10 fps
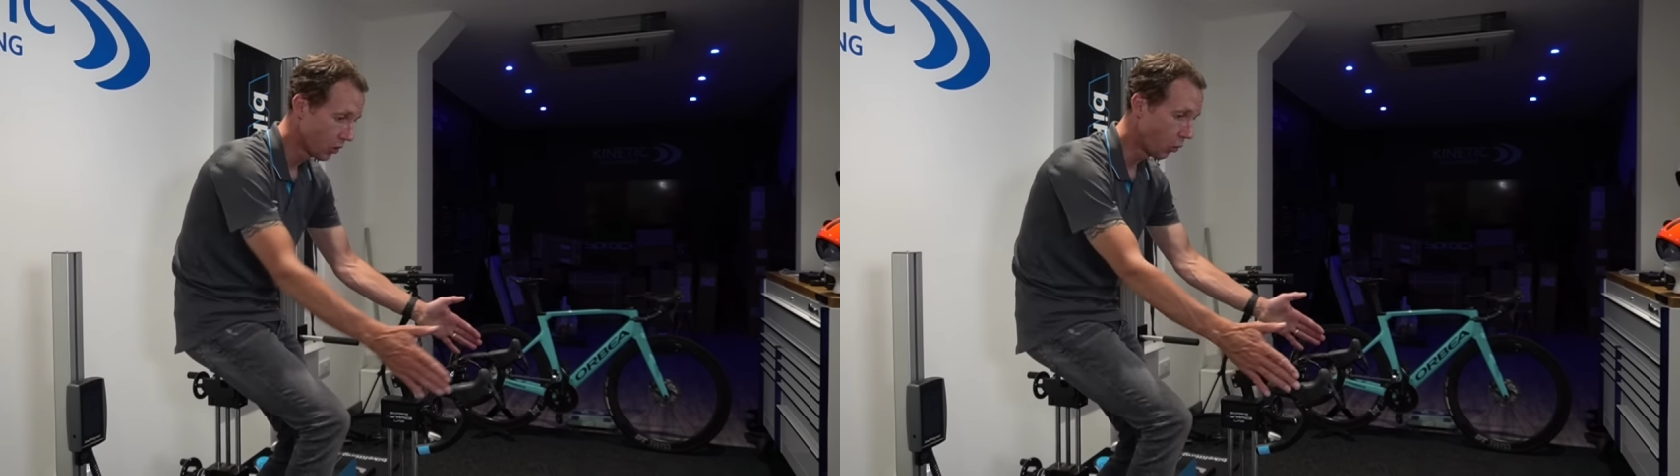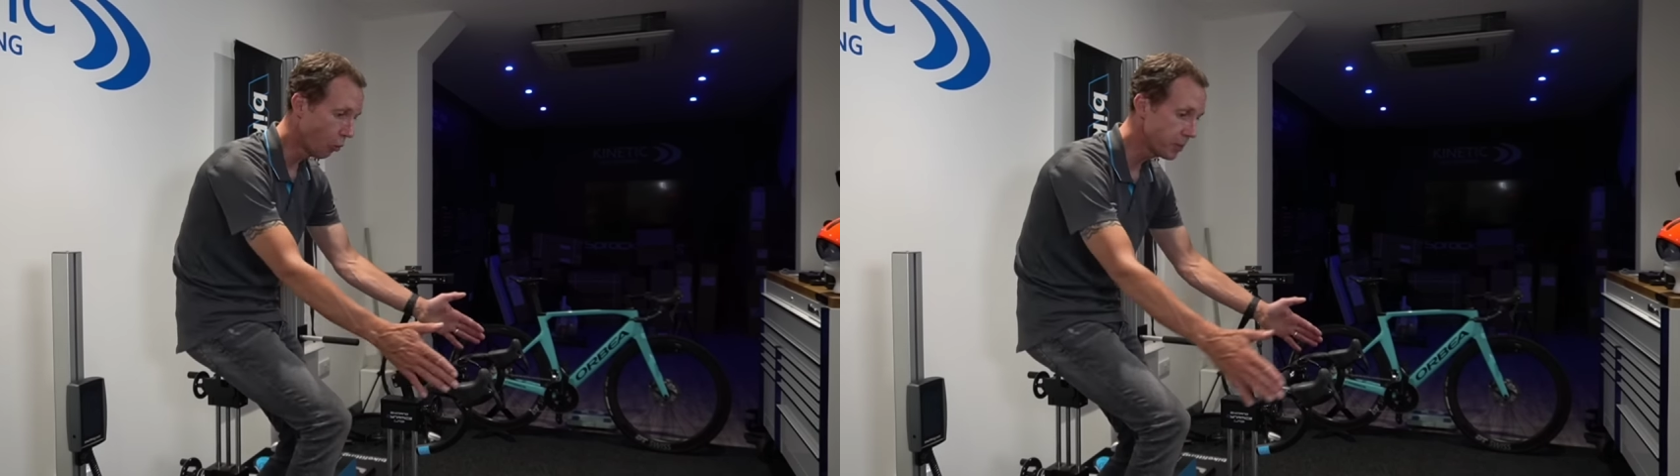
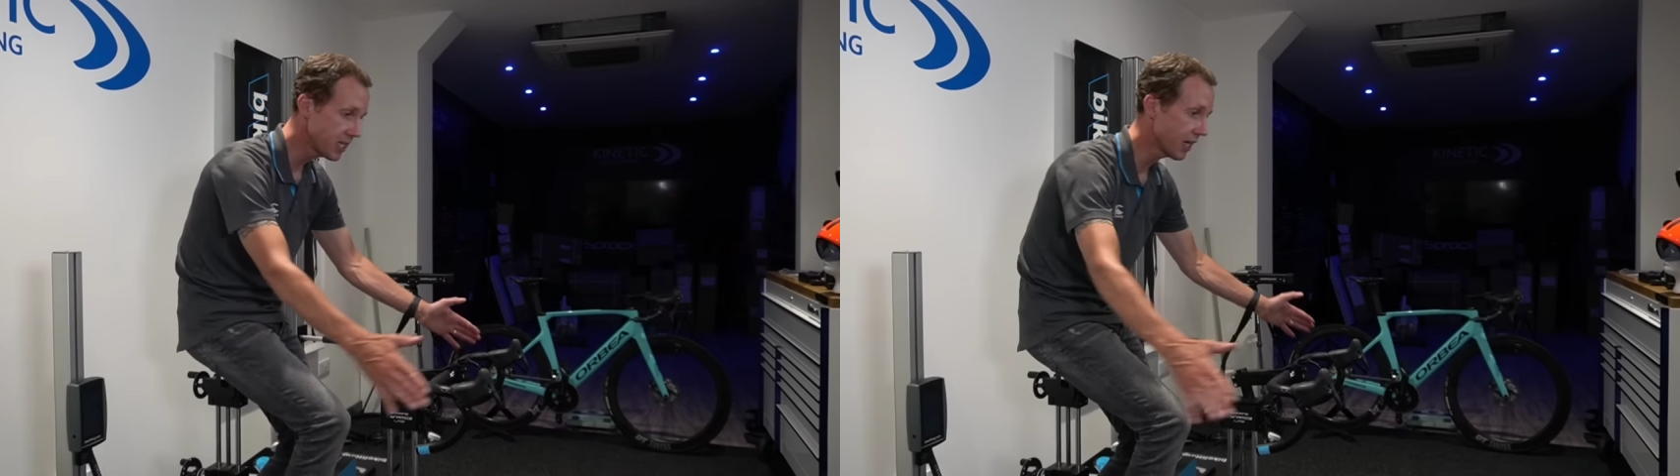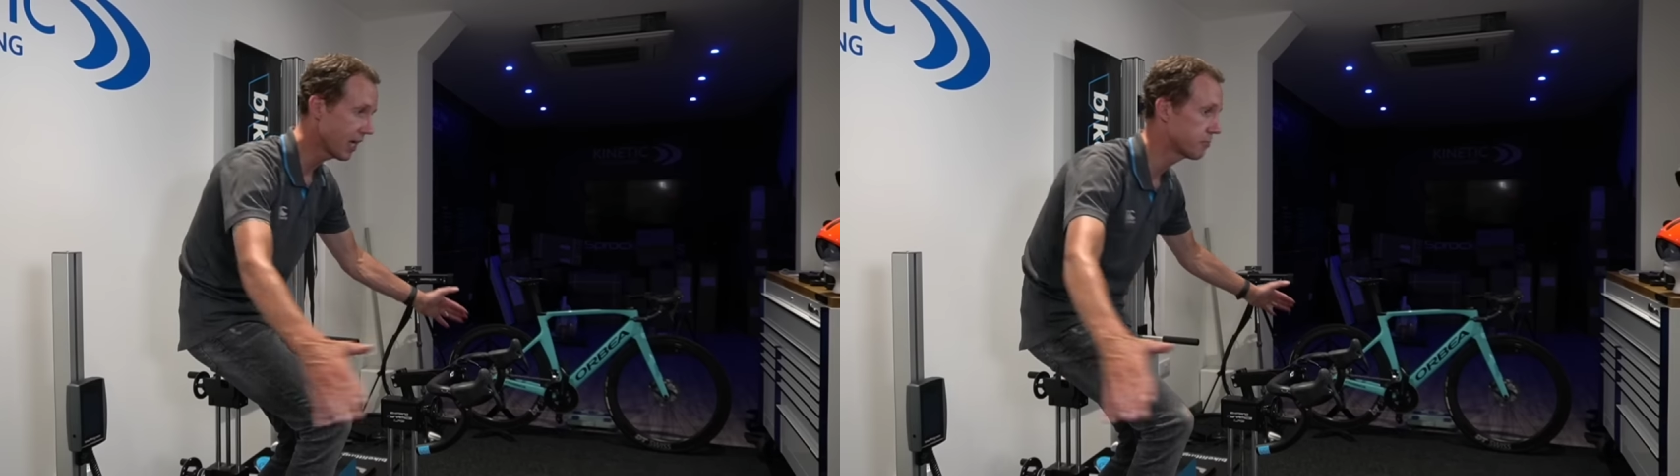Open
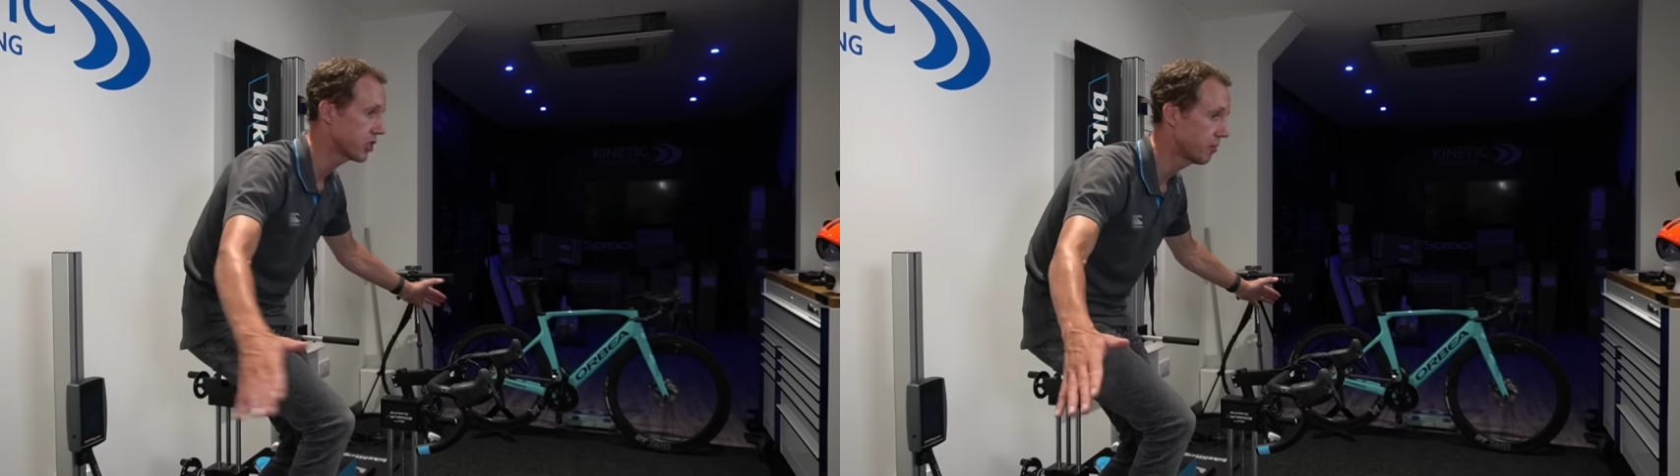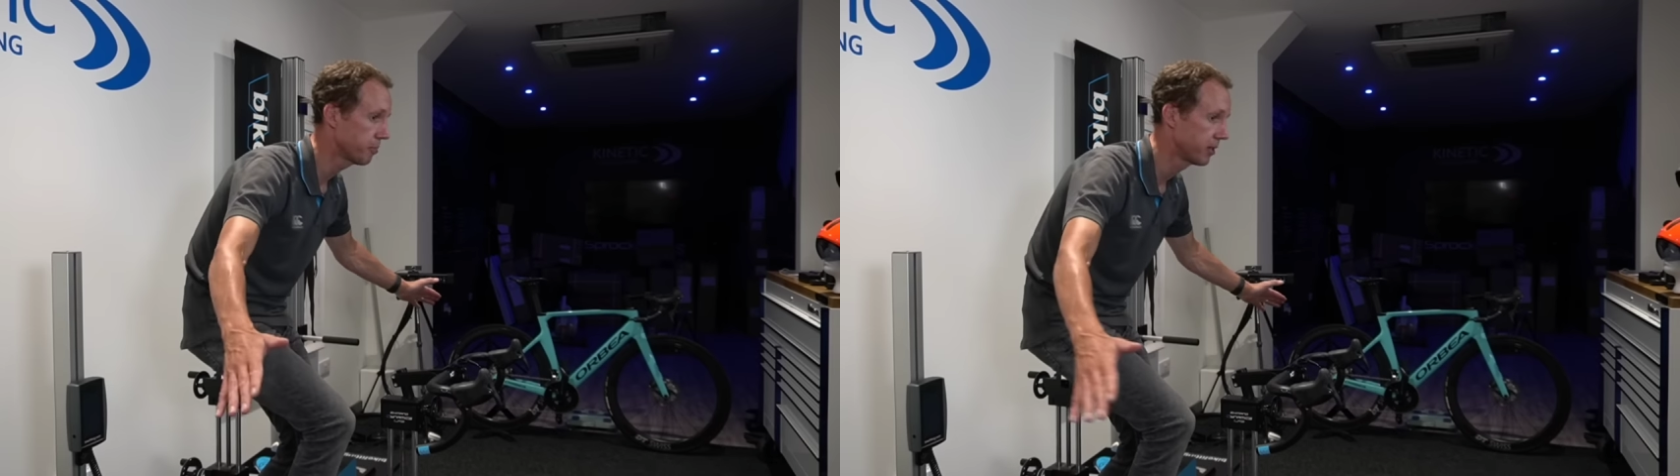your arms
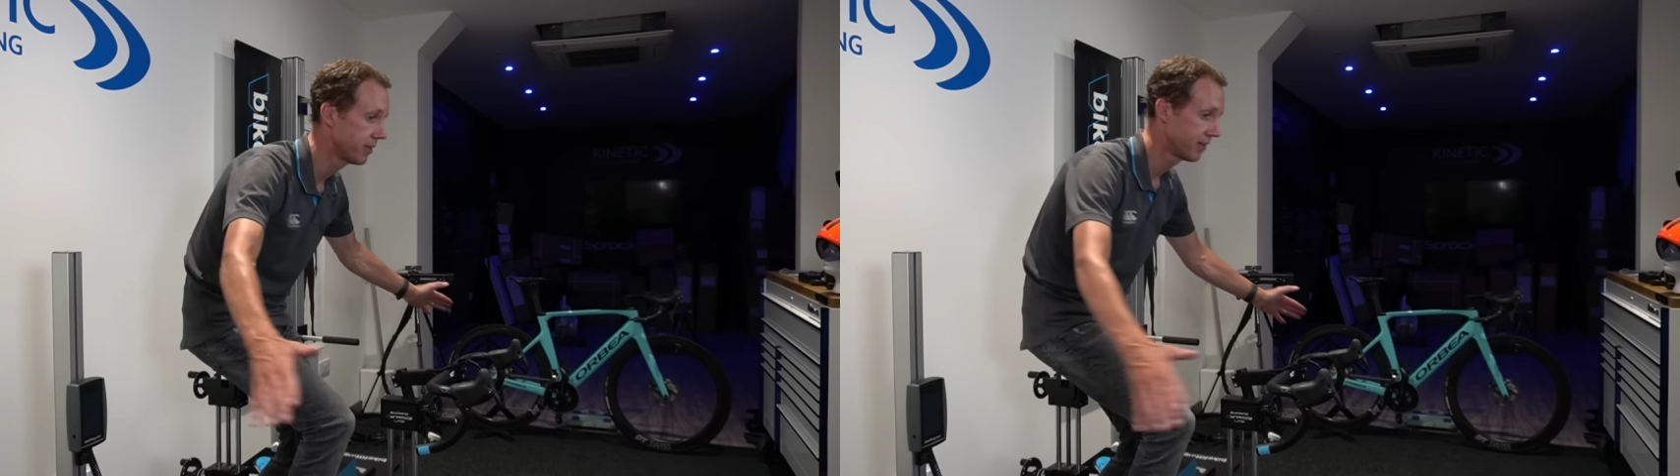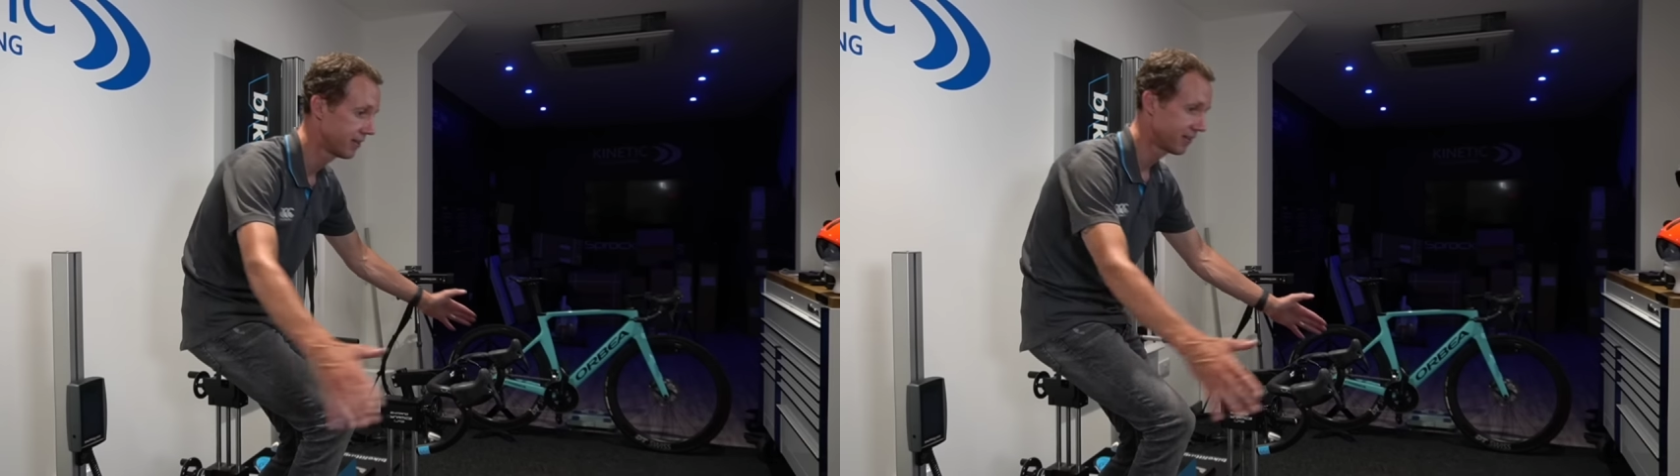up